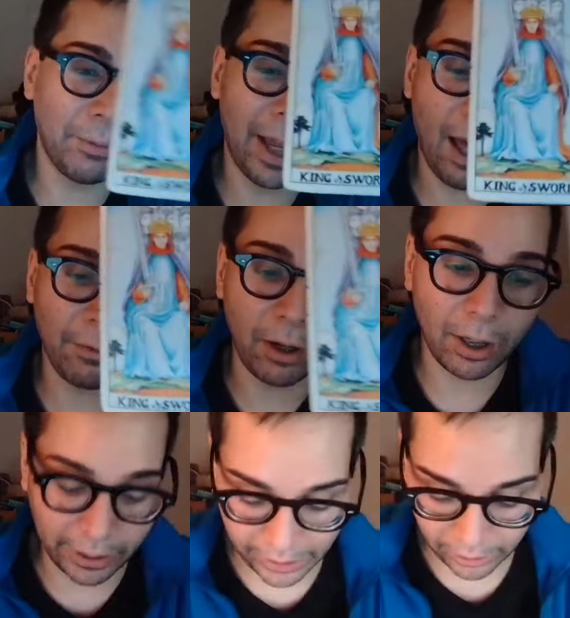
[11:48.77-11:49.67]
We have
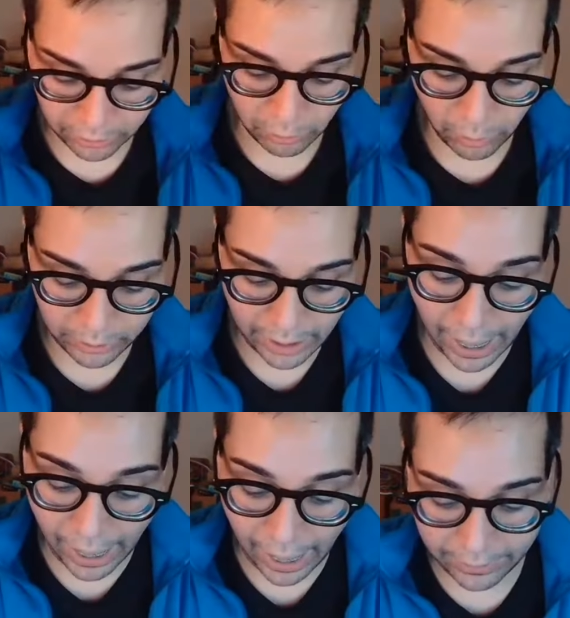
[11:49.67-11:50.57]
the King of Swords
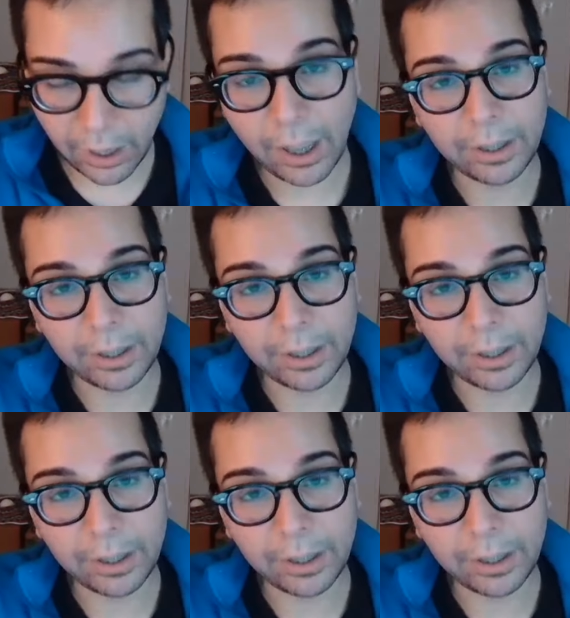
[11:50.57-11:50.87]
and